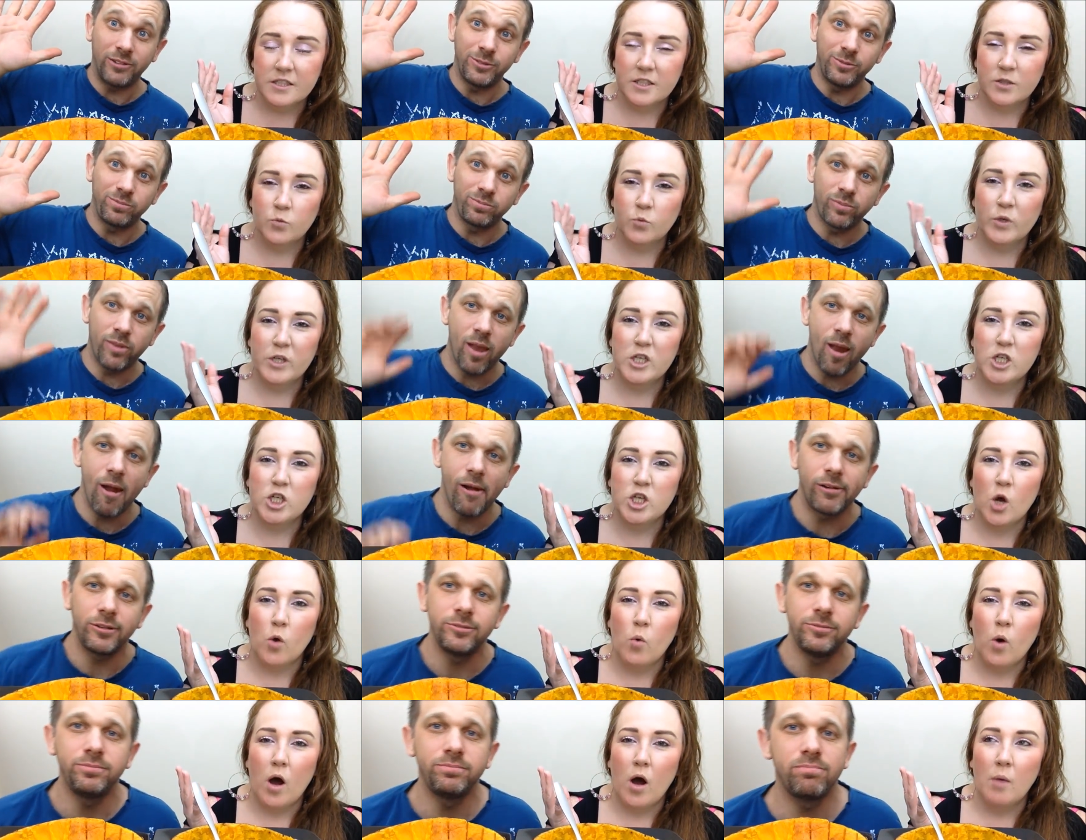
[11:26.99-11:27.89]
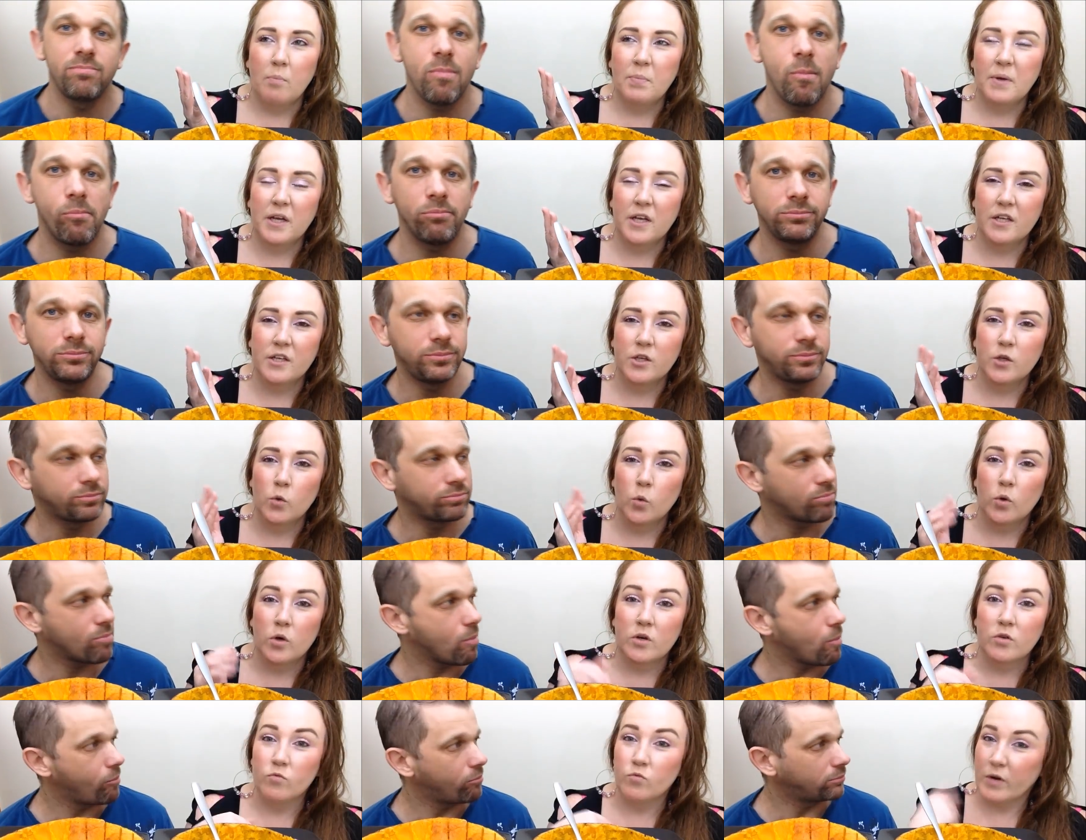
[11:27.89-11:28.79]
Speaker 1: Did we show up in
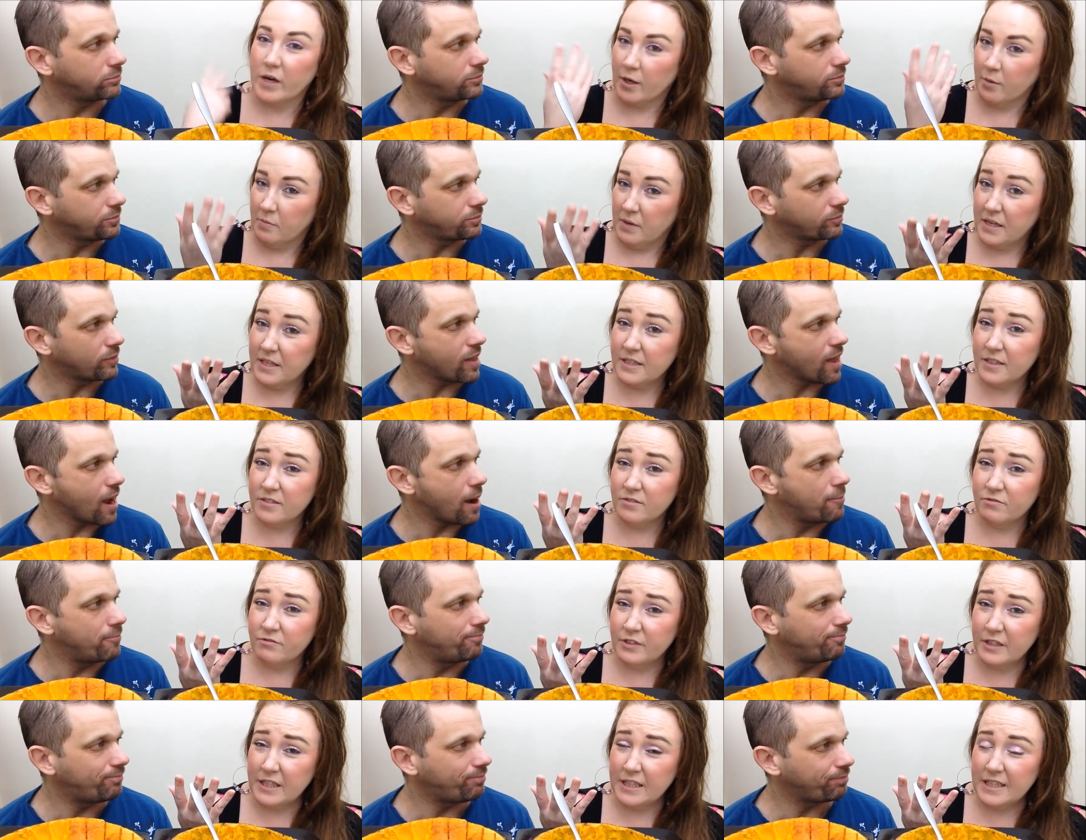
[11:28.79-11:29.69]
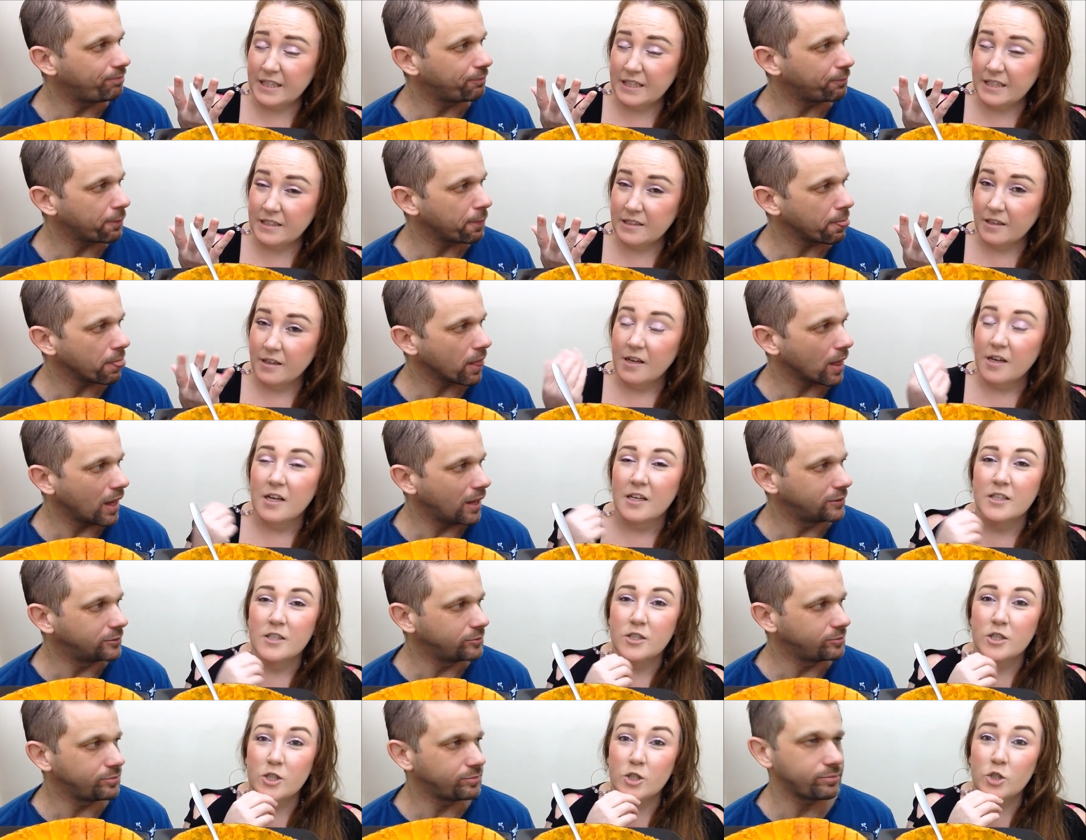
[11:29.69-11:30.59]
your recommended feed?
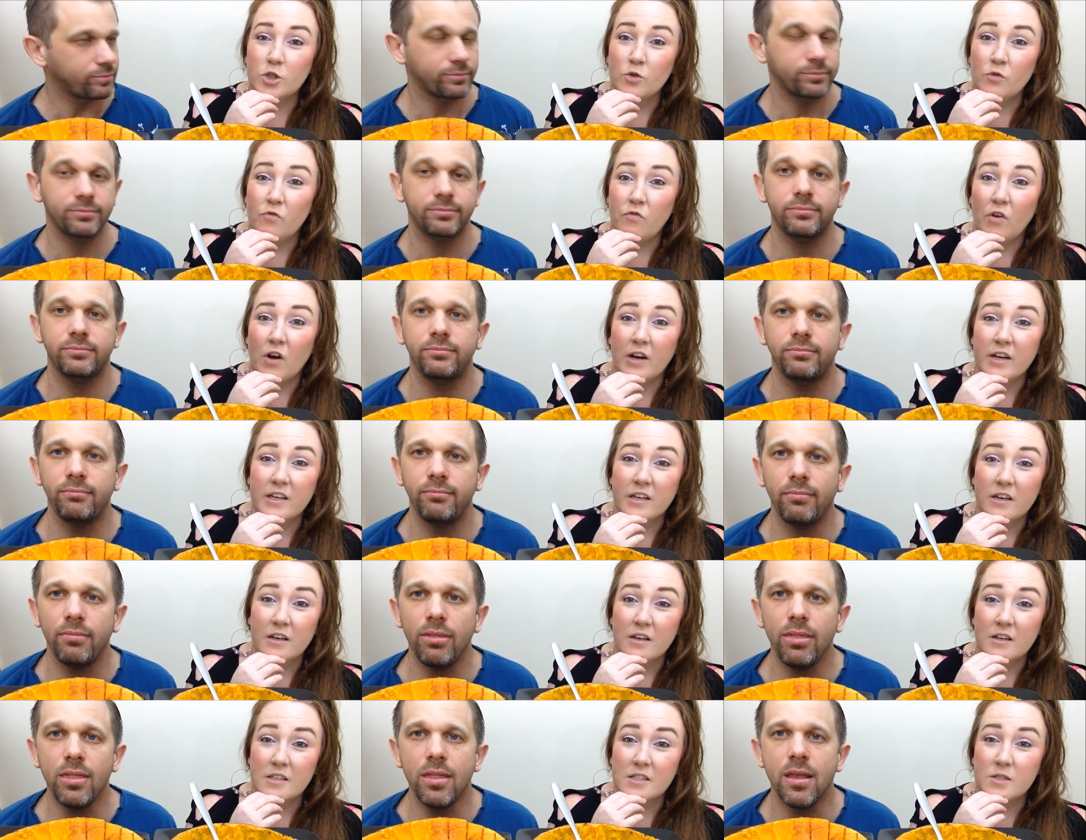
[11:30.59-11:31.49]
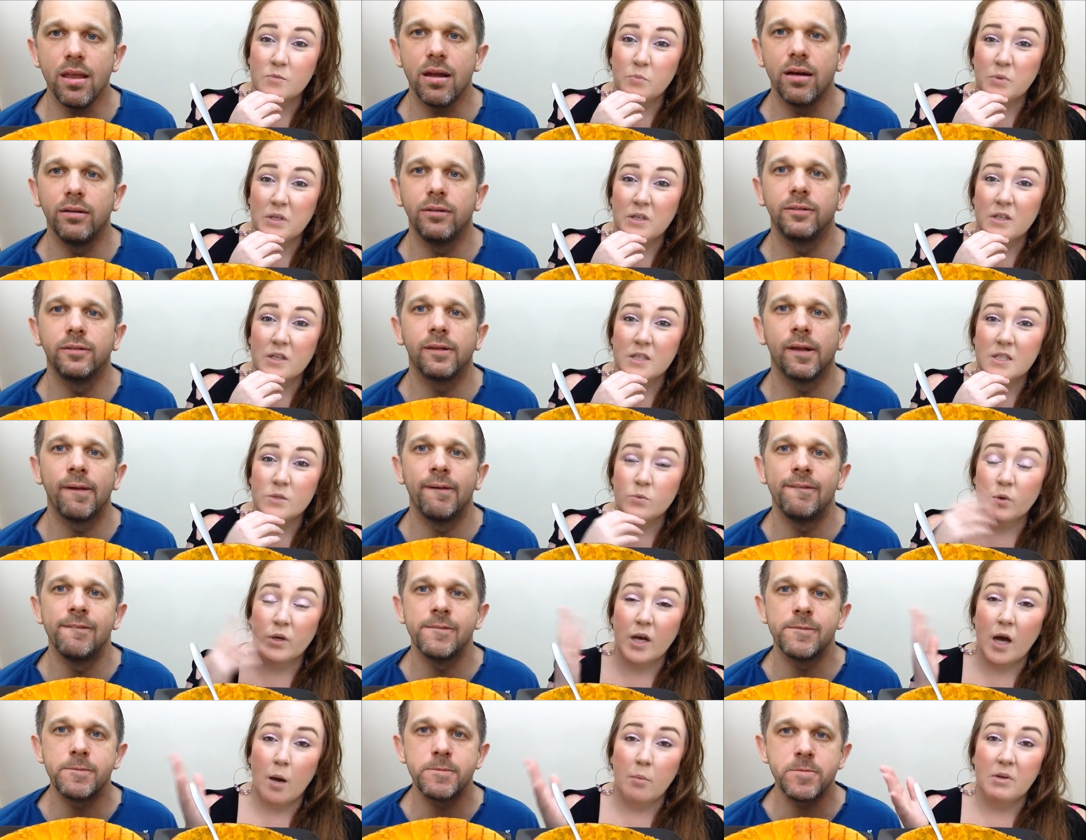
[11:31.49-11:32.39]
Did you find us because we
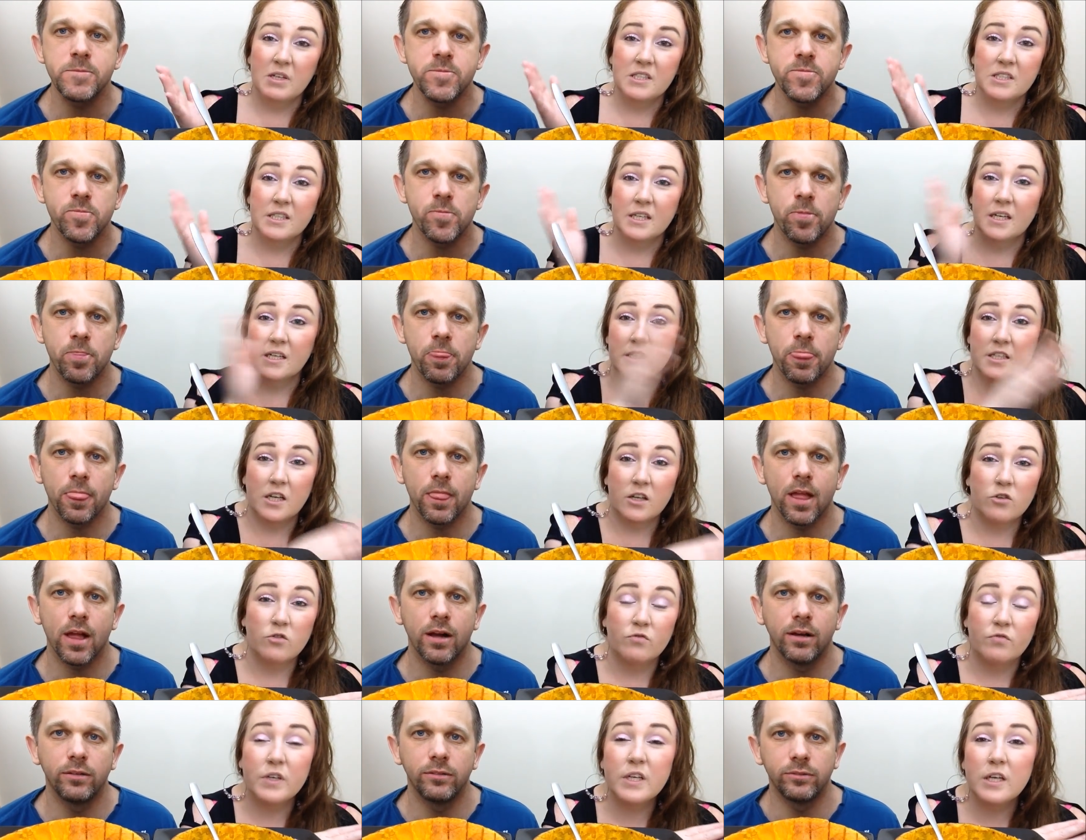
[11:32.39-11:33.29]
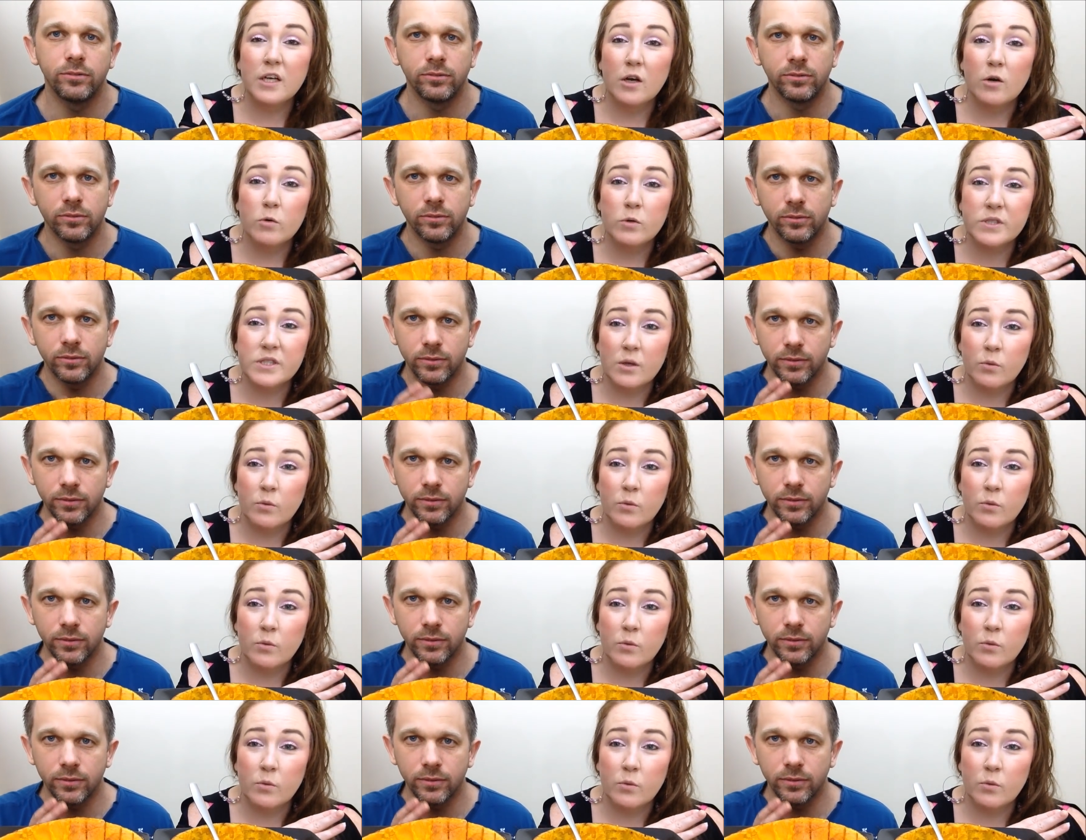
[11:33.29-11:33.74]
commented on another video